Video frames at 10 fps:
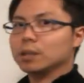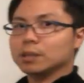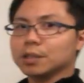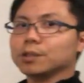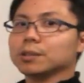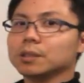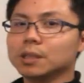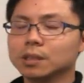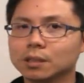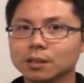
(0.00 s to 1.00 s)

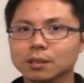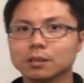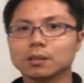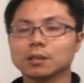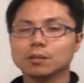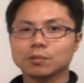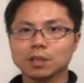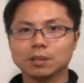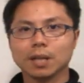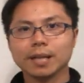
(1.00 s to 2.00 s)
essentially is
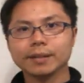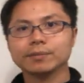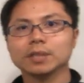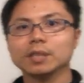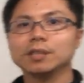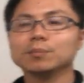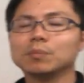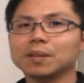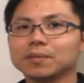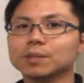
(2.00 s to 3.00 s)
every
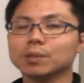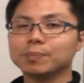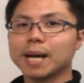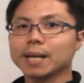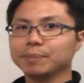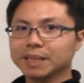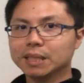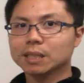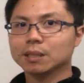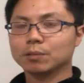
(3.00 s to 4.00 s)
monthly
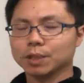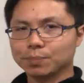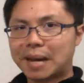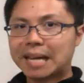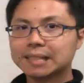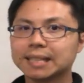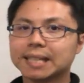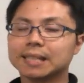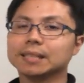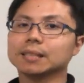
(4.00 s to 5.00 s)
repayment, when you pay
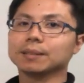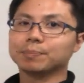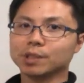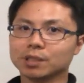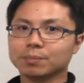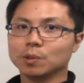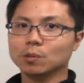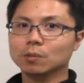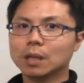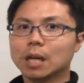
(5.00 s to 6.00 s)
down the
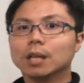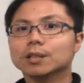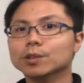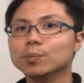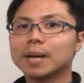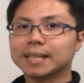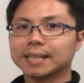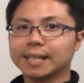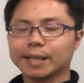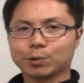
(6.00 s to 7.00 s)
principal, you
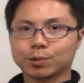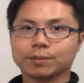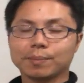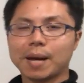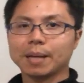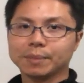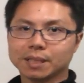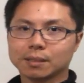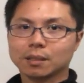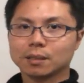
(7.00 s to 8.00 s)
make extra
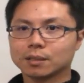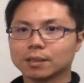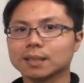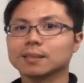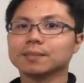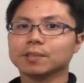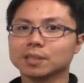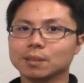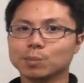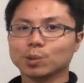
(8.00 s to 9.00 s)
repayments. So let's say, for
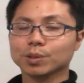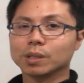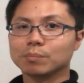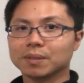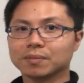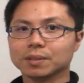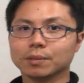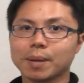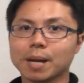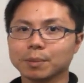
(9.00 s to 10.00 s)
example, you got
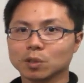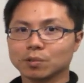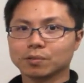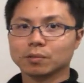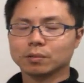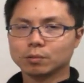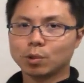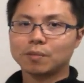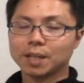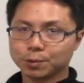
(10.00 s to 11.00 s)
monthly repayment of
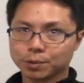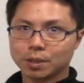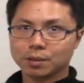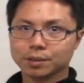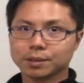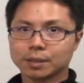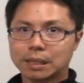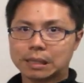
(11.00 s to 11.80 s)
$1,200